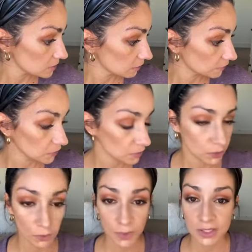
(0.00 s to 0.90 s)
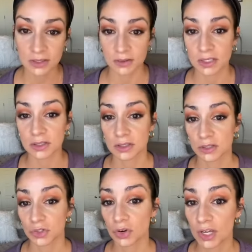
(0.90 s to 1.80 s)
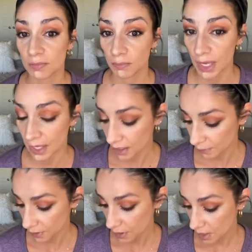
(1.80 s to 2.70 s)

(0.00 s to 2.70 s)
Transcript: now I've let my eyes sit for a little bit.